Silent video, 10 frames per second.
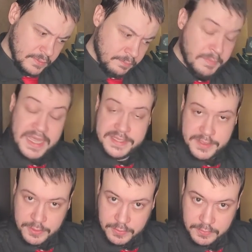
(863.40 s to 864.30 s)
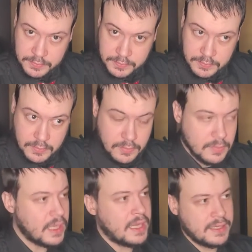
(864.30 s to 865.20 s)
metal
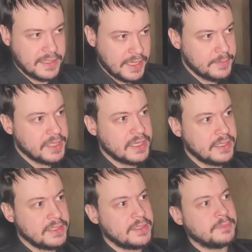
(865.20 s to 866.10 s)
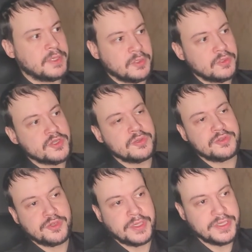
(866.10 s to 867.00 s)
alchemically but also
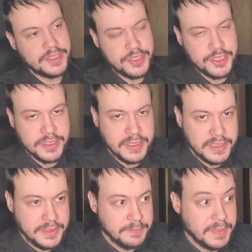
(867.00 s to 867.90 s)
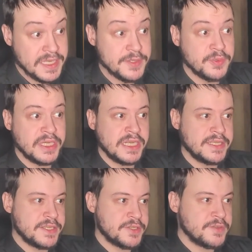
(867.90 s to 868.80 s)
traditionally best
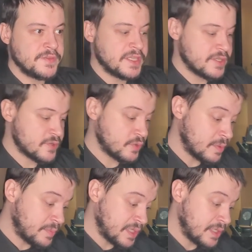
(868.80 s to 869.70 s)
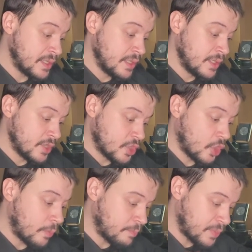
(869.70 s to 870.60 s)
related to Venus will be
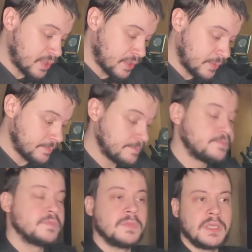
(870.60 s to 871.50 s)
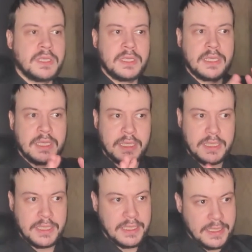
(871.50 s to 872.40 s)
copper.
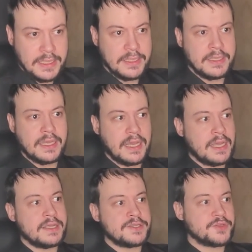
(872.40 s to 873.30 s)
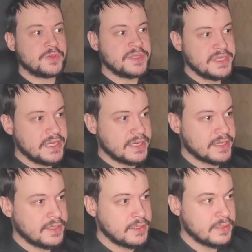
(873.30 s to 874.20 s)
In a
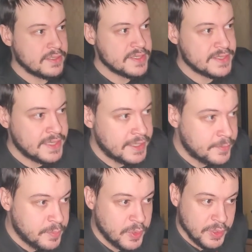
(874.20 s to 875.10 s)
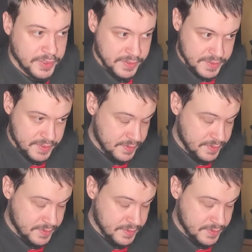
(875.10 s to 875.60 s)
zodiacal standpoint,